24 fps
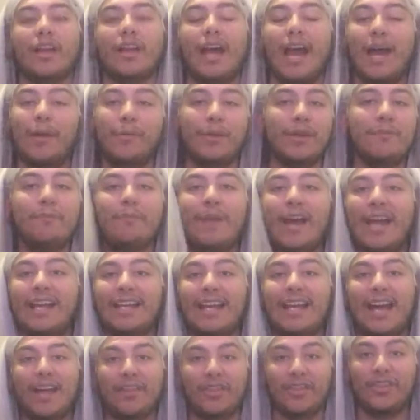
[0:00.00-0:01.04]
I wouldn't
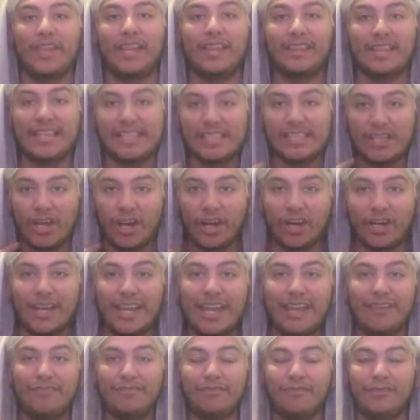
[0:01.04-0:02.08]
mind how thin these are
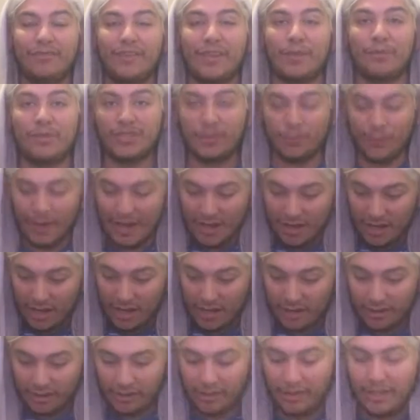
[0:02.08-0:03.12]
if it was the right
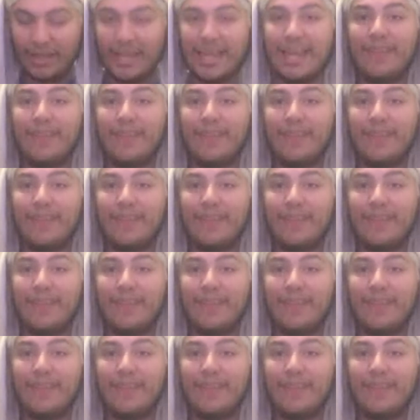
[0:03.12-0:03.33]
color,